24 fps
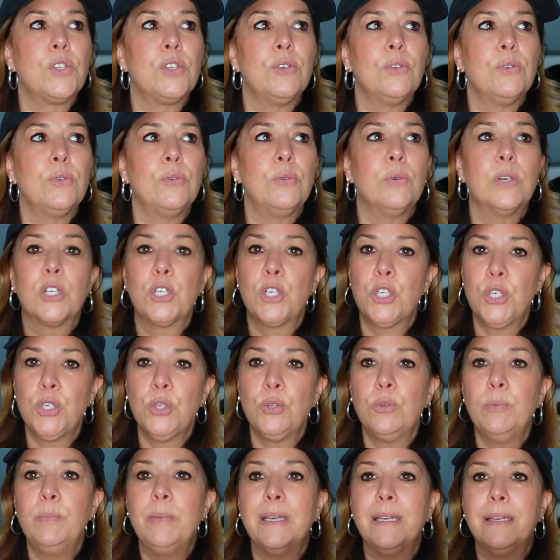to a
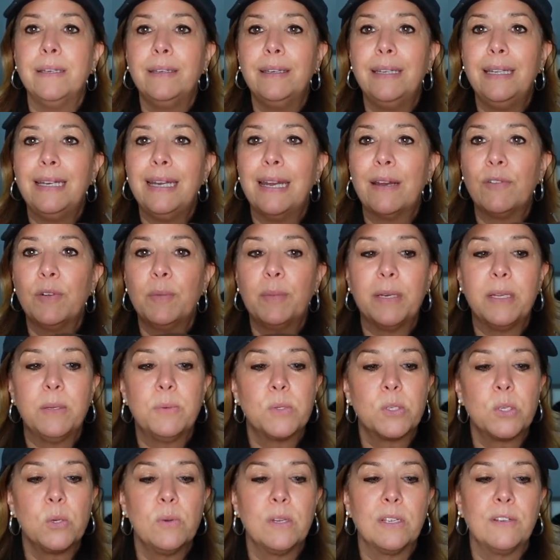shoe bin, and everybody
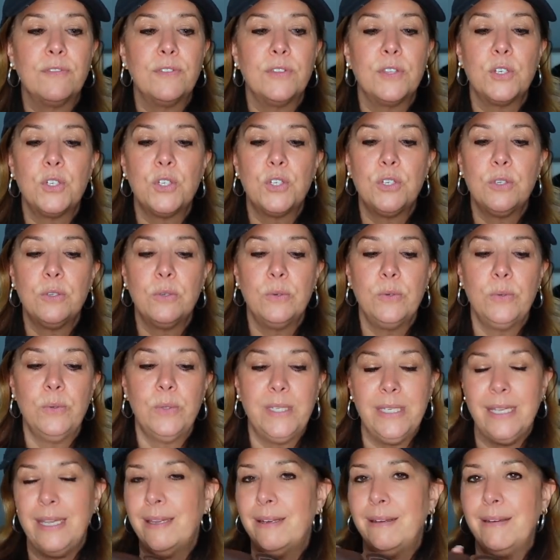was going for the
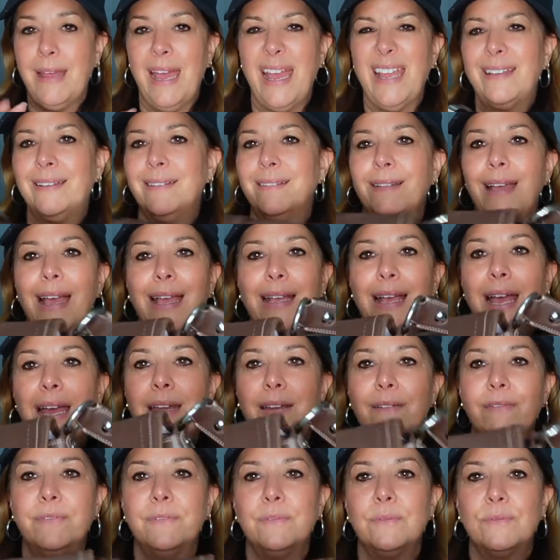shoes, and I, I
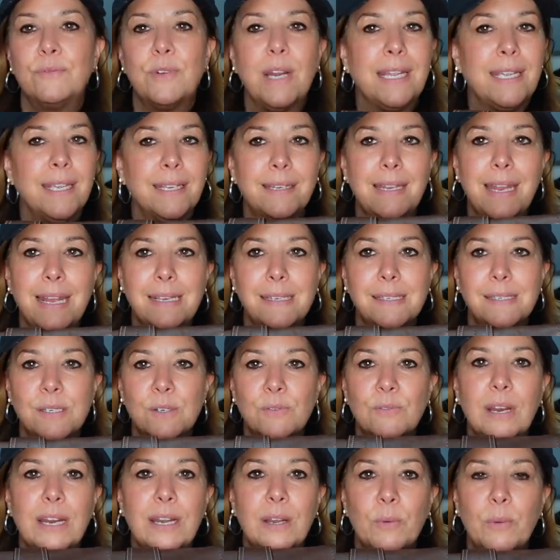kind of recognized
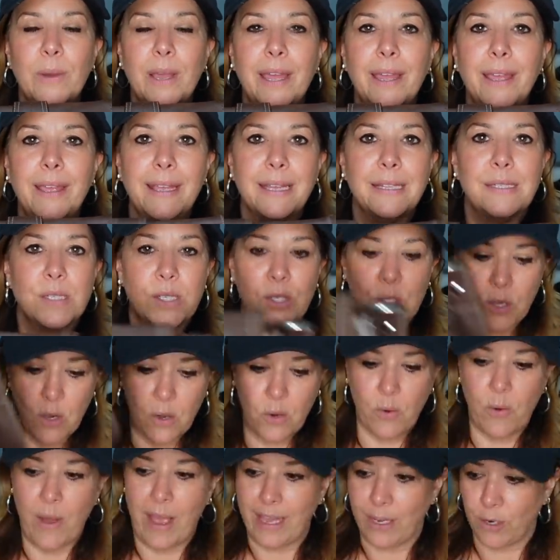it right away, and
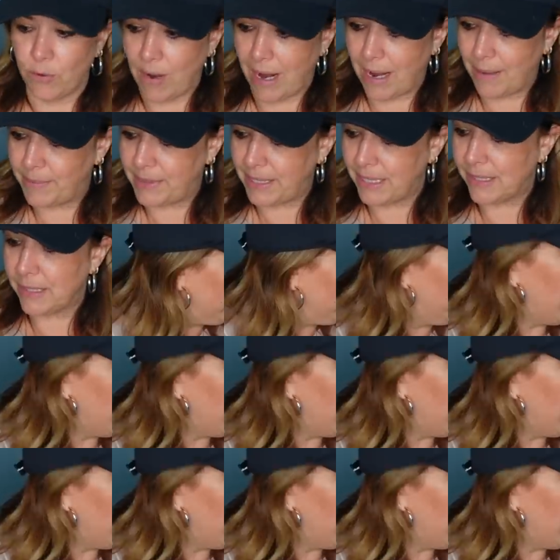so I grabbed it.